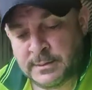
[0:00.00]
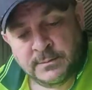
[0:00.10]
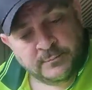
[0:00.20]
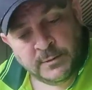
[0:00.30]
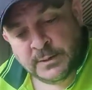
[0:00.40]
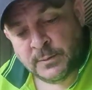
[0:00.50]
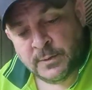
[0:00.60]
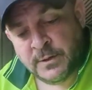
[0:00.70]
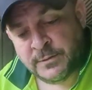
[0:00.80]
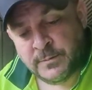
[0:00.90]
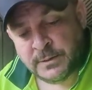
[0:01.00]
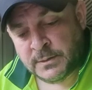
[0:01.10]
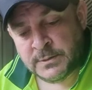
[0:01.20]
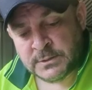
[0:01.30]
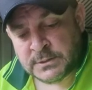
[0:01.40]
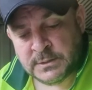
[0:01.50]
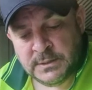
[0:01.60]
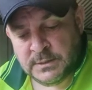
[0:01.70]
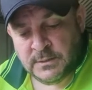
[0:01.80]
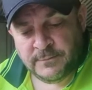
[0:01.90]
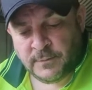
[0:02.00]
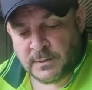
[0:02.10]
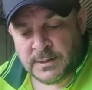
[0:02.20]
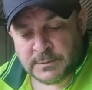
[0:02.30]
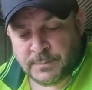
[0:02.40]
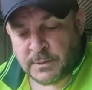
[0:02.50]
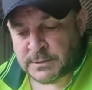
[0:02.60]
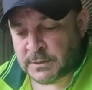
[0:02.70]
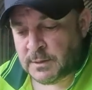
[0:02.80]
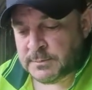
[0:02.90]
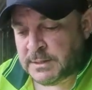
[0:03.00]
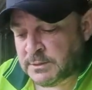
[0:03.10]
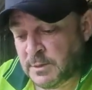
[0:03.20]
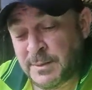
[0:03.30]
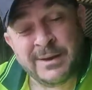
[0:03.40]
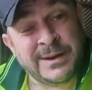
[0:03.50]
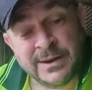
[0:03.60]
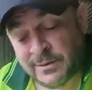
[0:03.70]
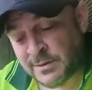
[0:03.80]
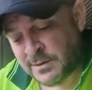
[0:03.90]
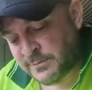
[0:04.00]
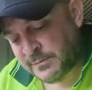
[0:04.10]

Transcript: really worth it, because 4 hours of polishing comes down to about an hour and a half,